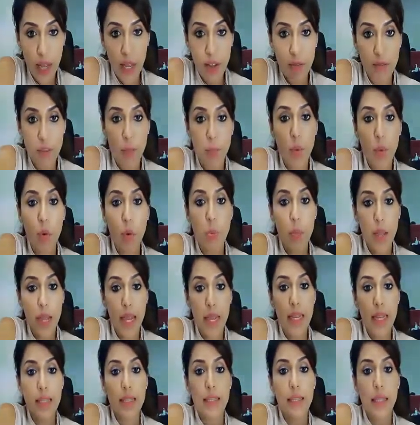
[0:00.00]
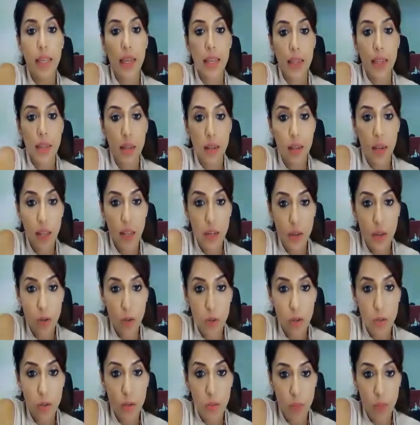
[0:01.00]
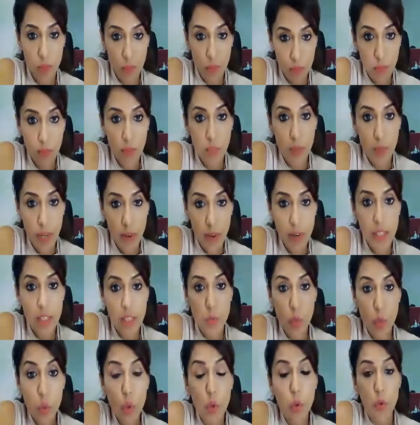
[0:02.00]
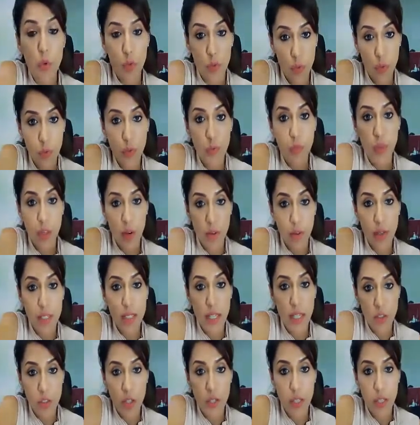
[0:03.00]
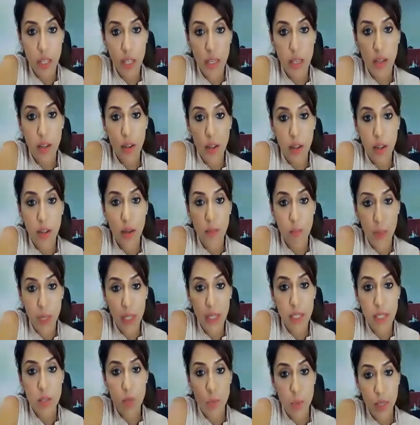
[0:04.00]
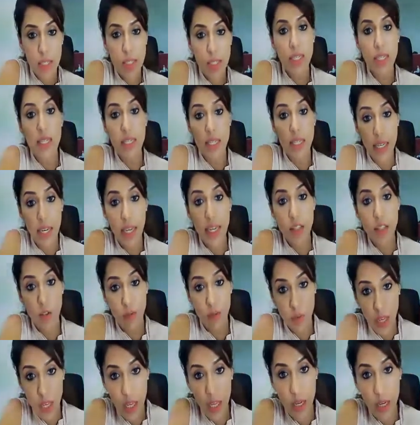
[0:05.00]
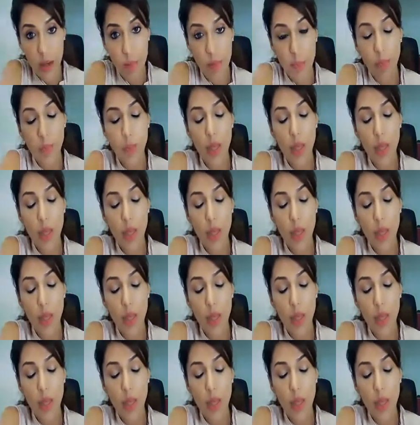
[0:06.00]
the probate, and there is proof, there is such a thing that this person is the next of kin.